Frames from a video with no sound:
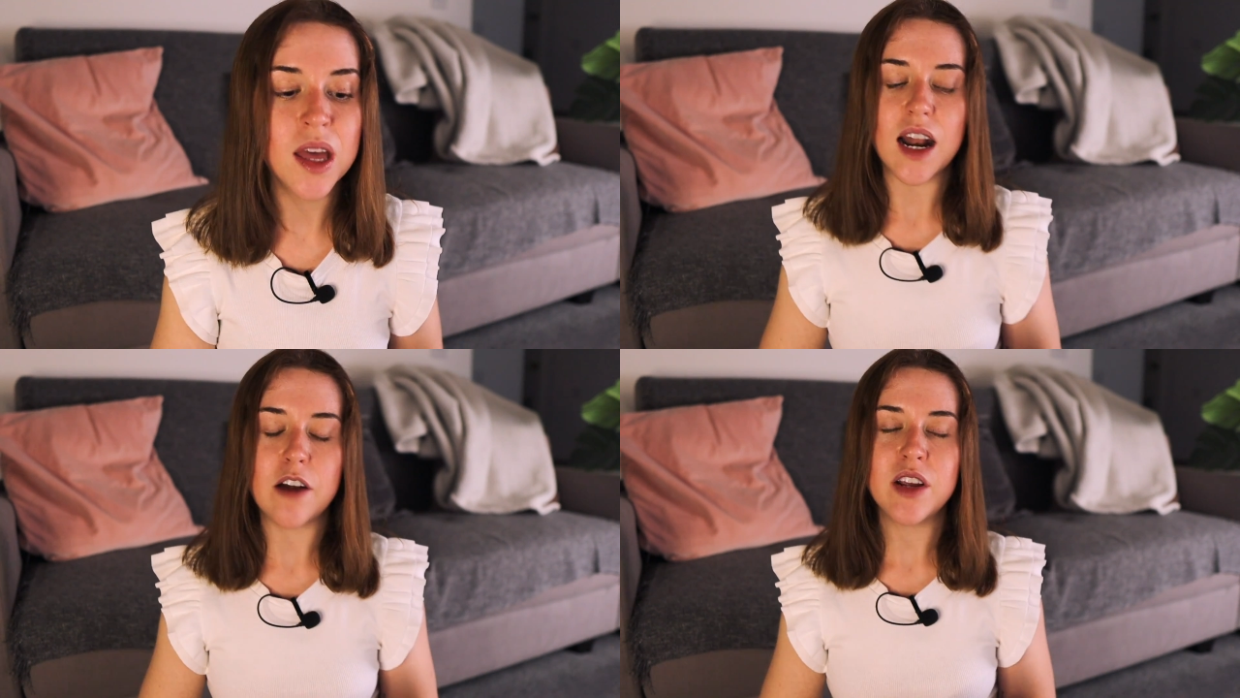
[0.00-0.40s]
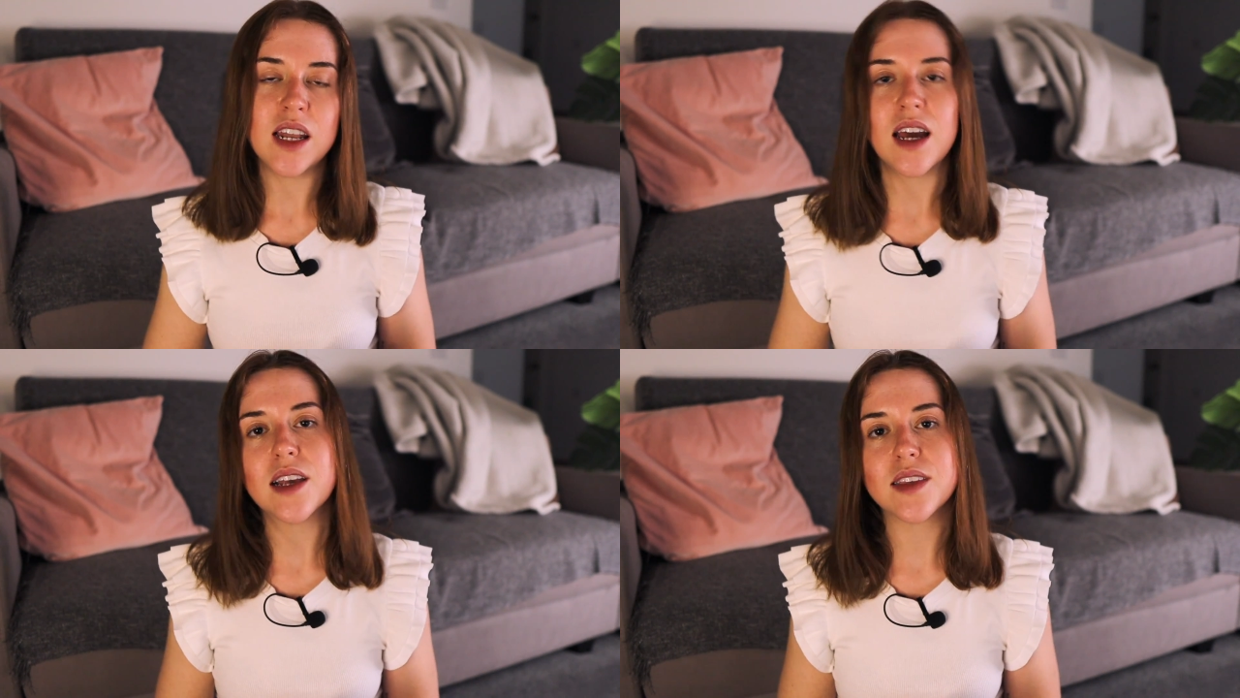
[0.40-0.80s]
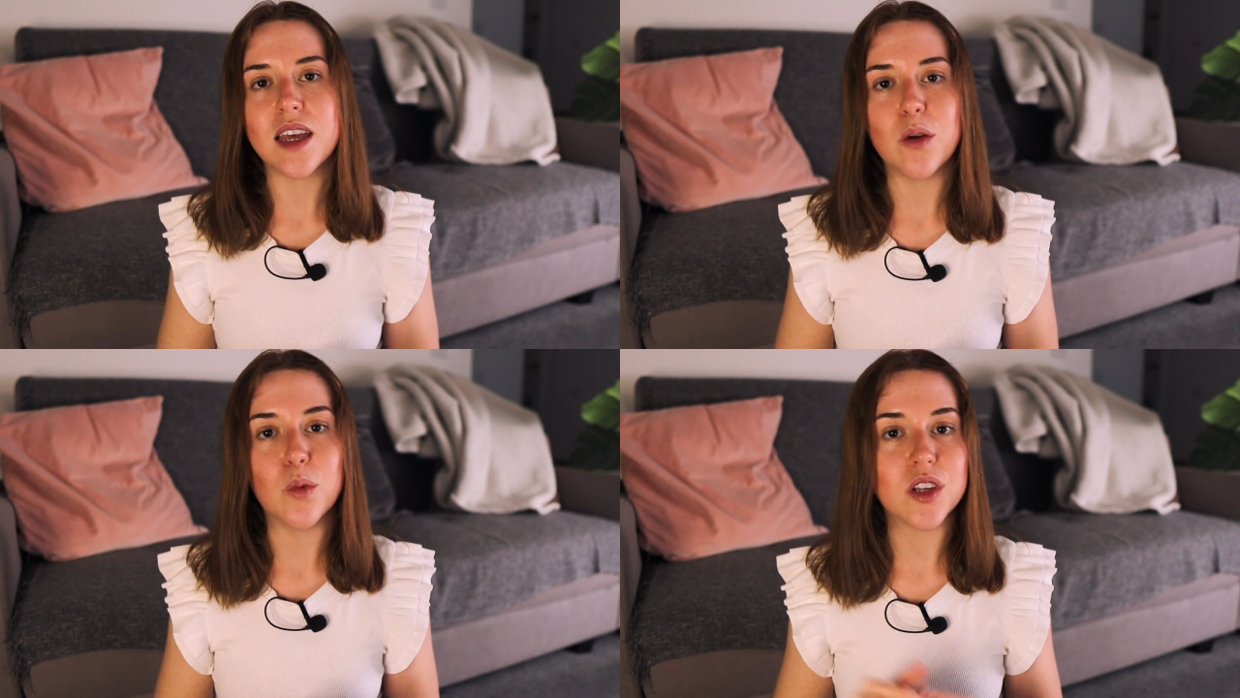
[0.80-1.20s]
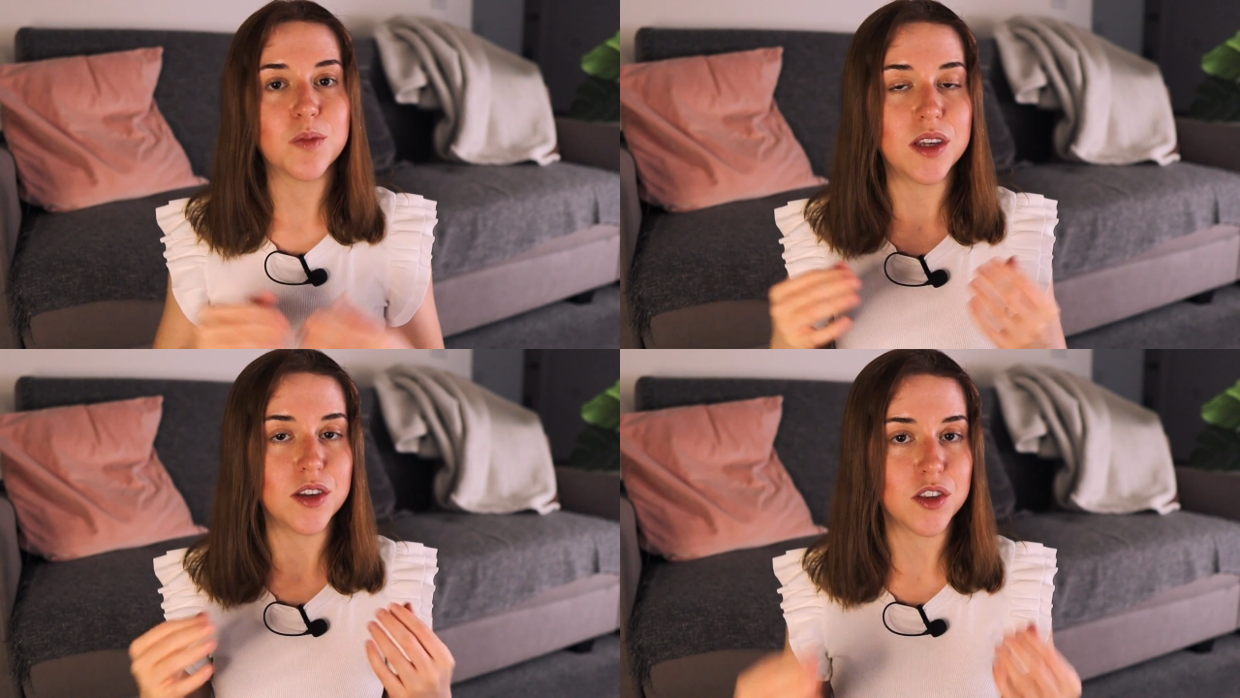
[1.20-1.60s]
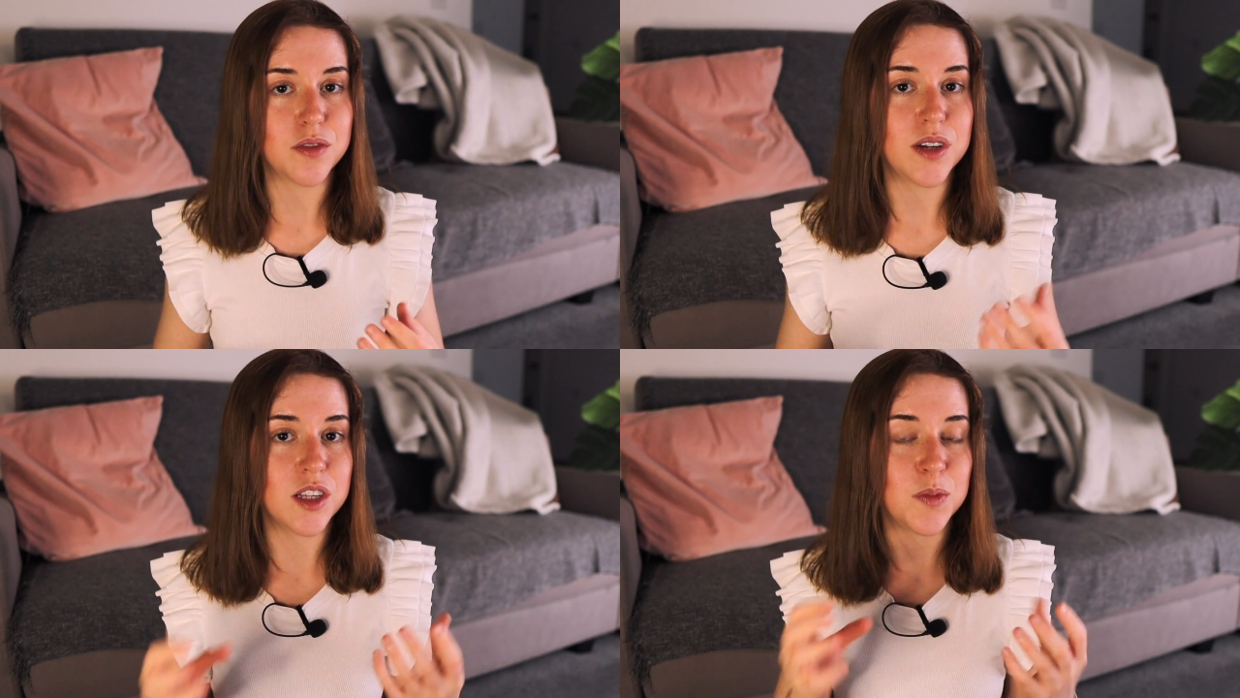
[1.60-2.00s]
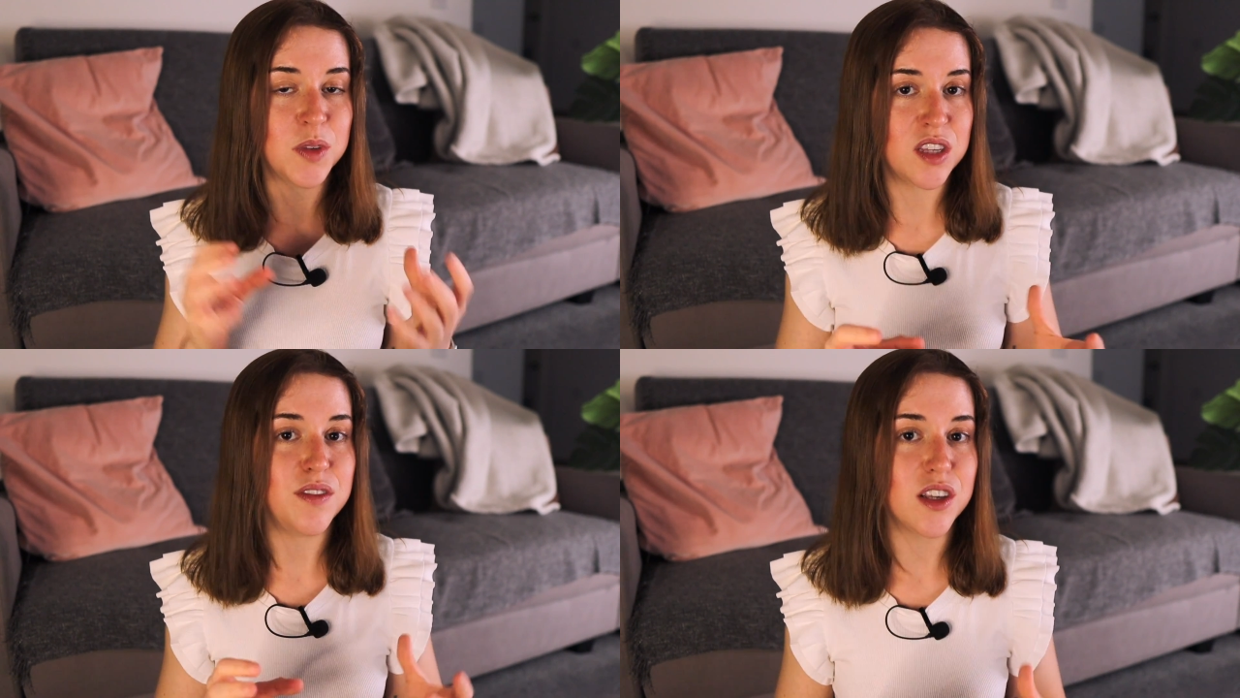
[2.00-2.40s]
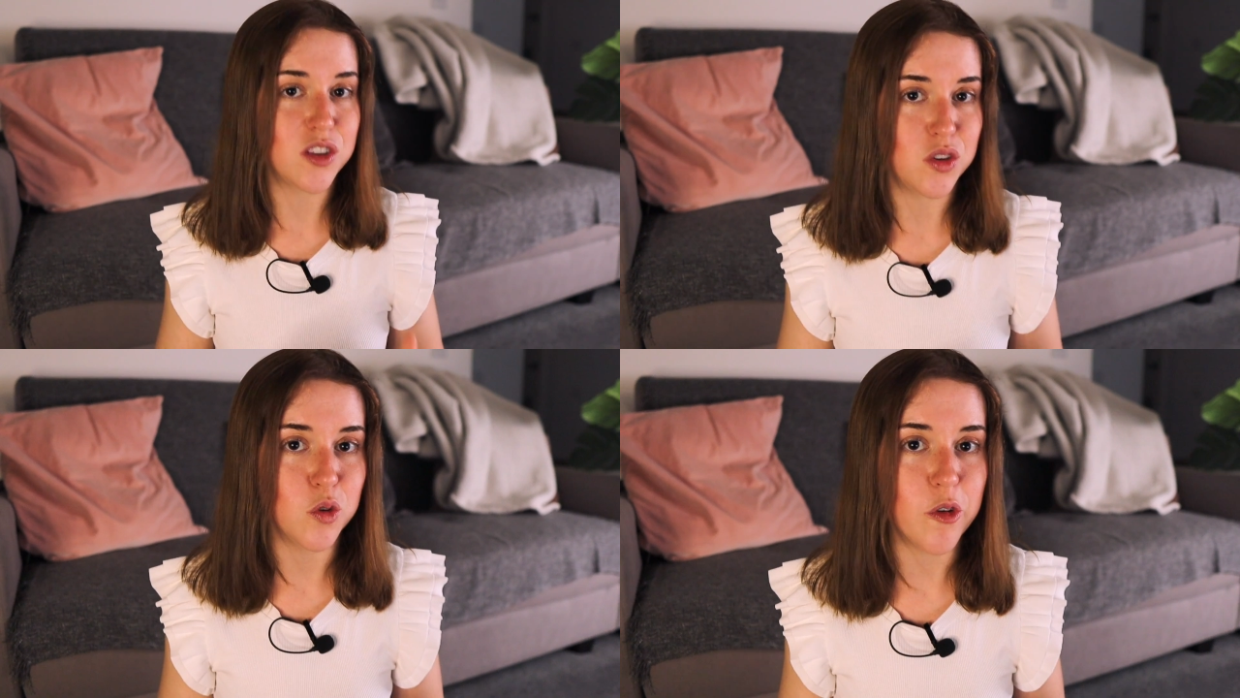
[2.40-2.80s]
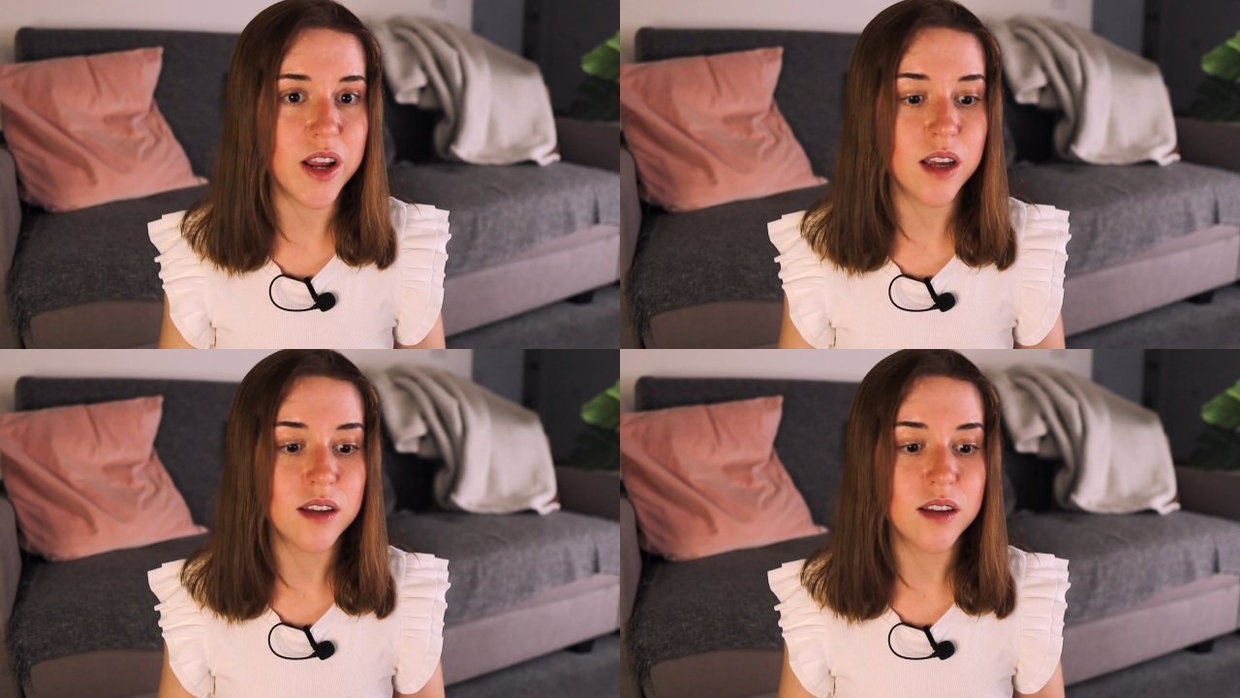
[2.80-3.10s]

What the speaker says: and I realized it was because of a specific story